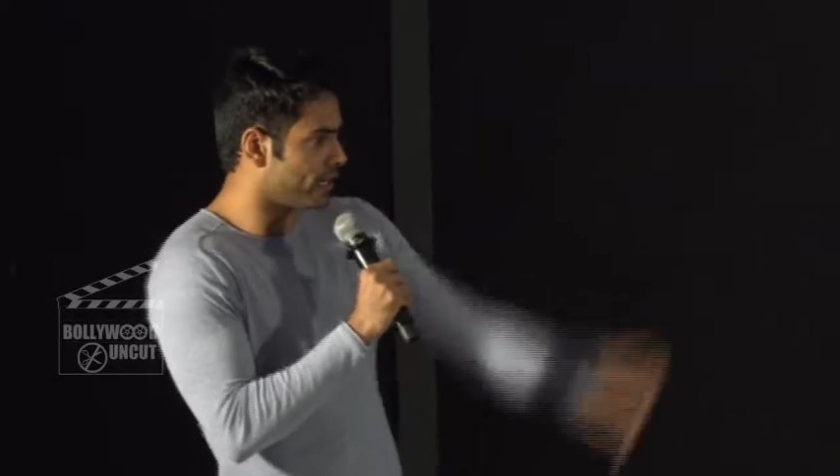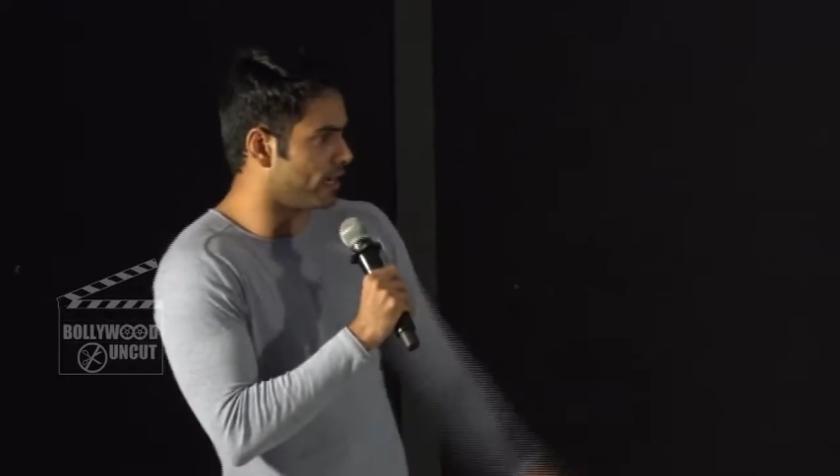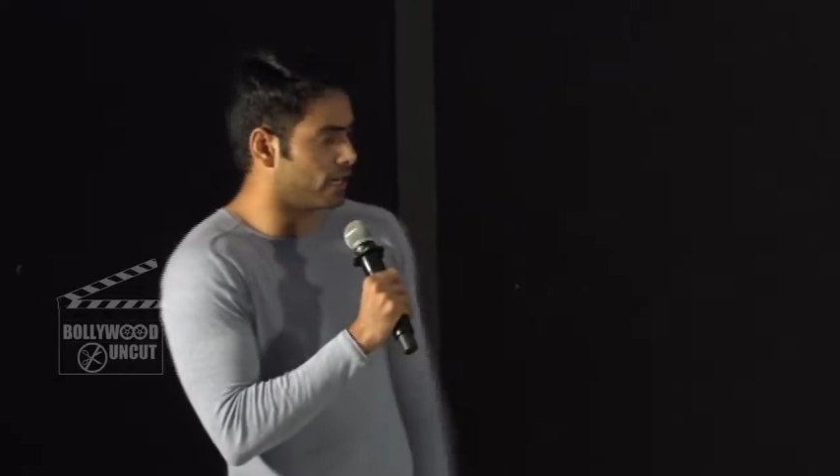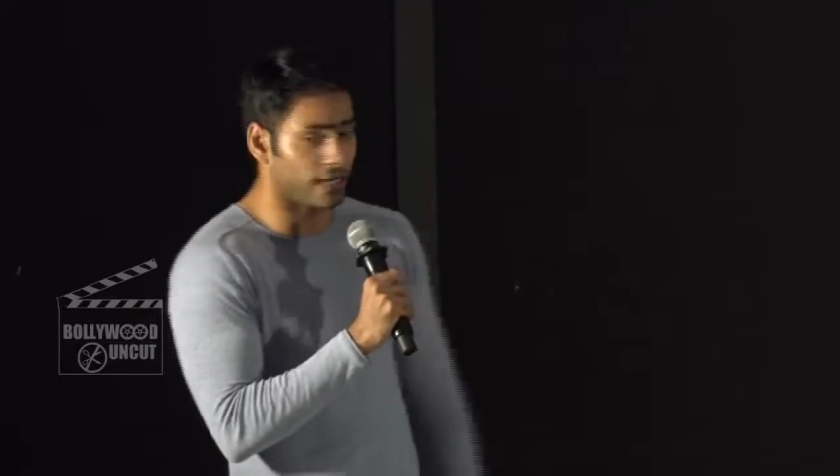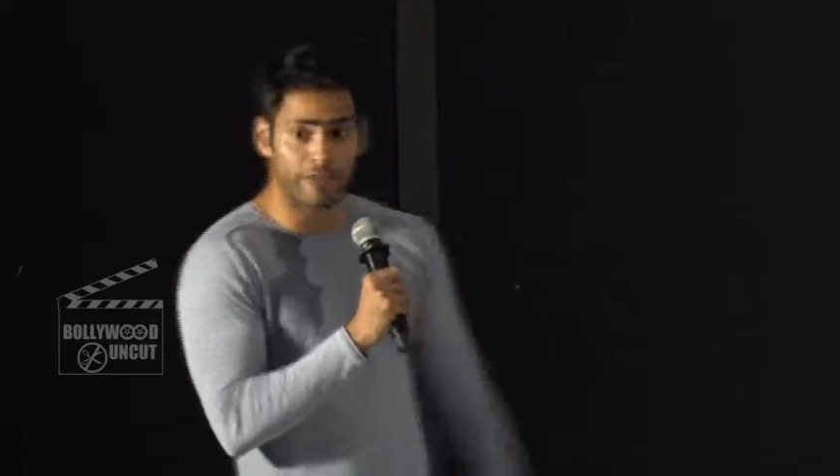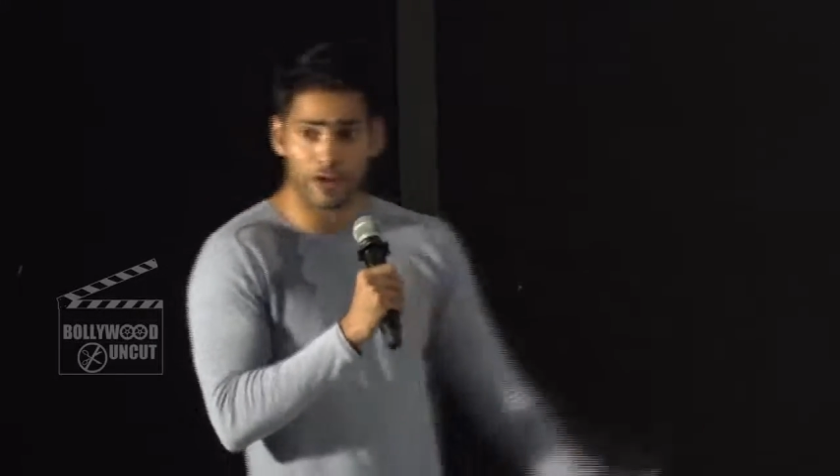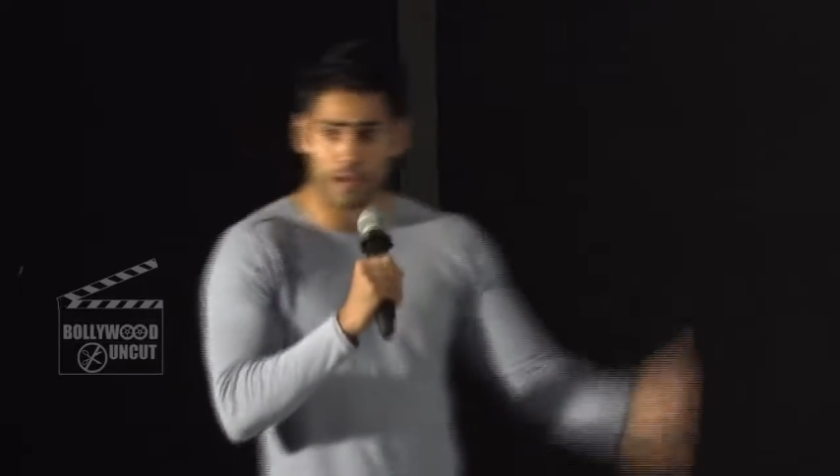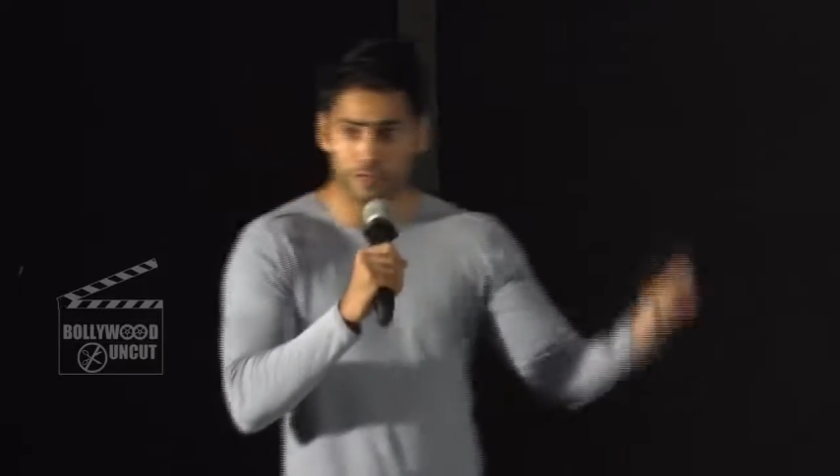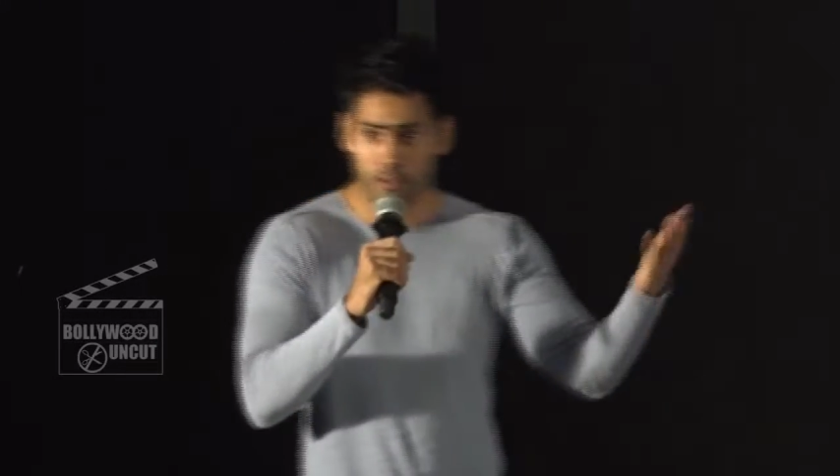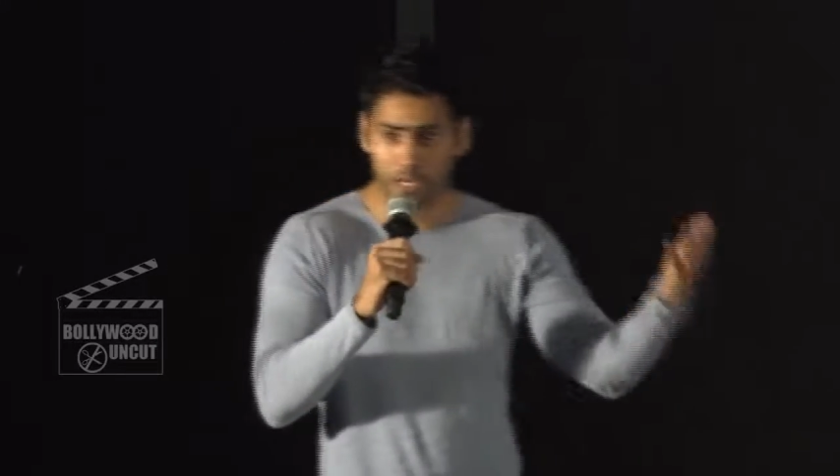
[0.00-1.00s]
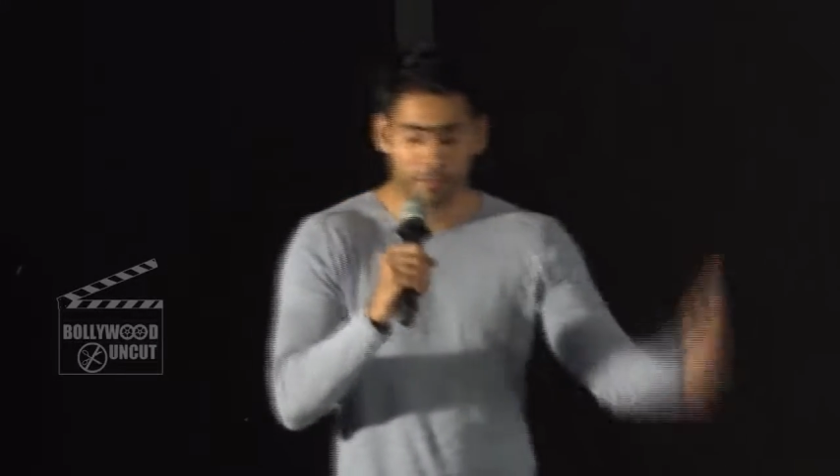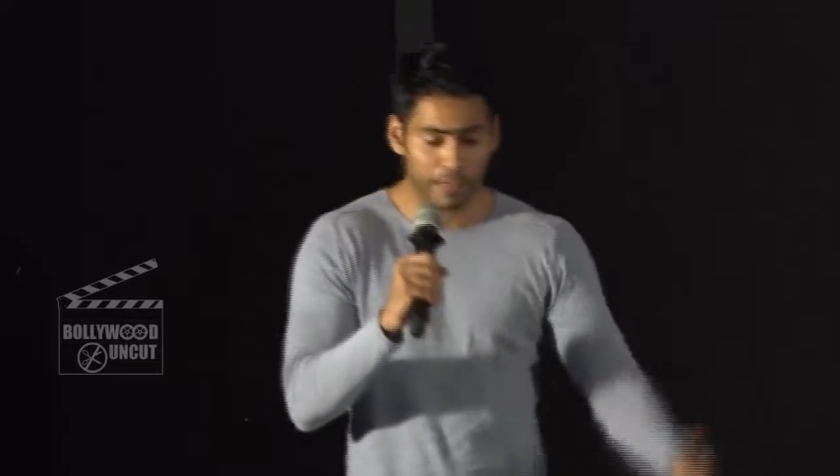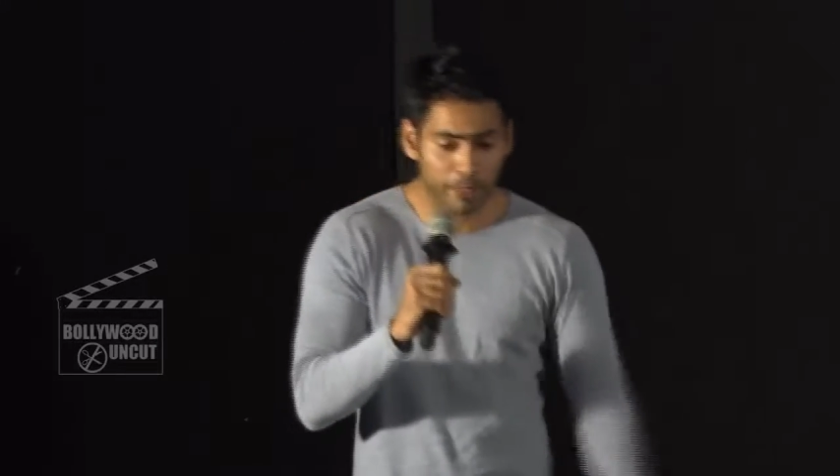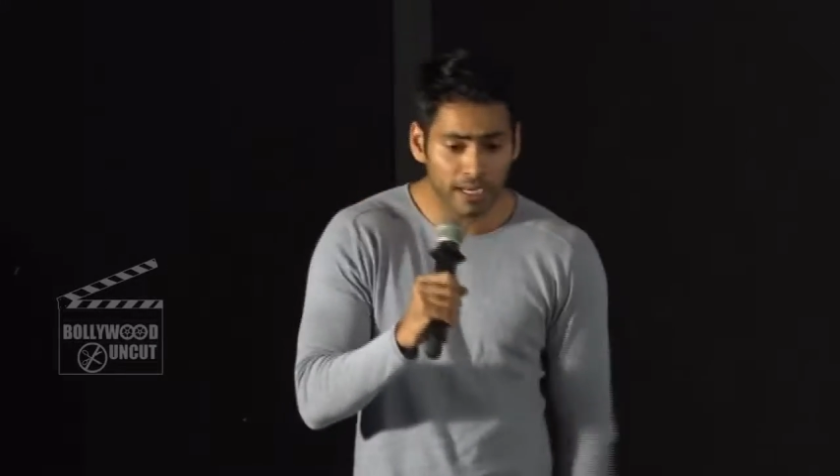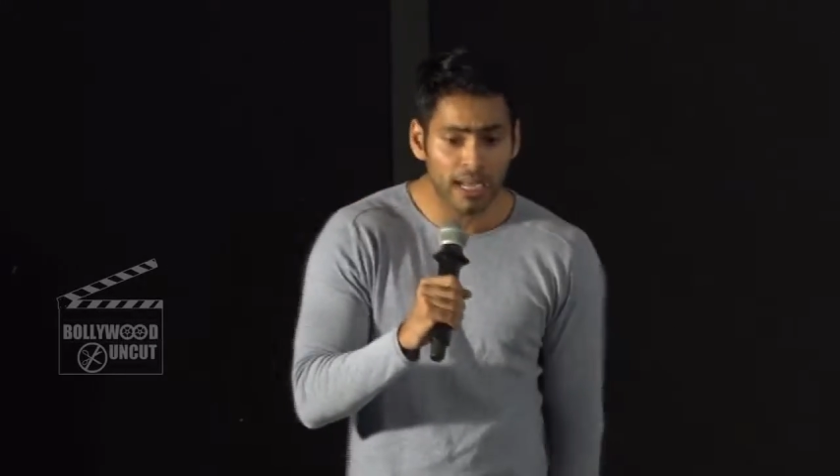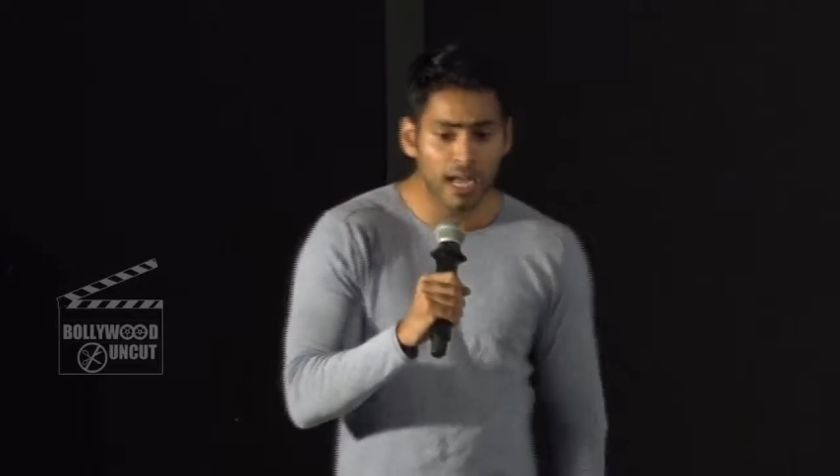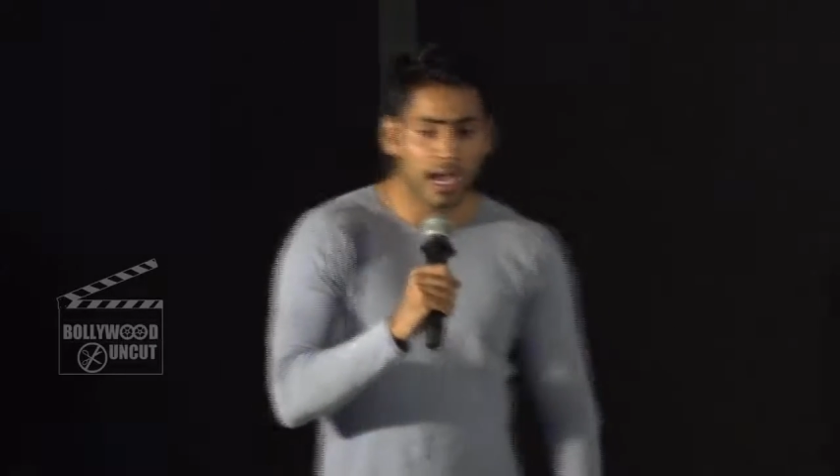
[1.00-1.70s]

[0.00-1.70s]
uh, in front of so many people.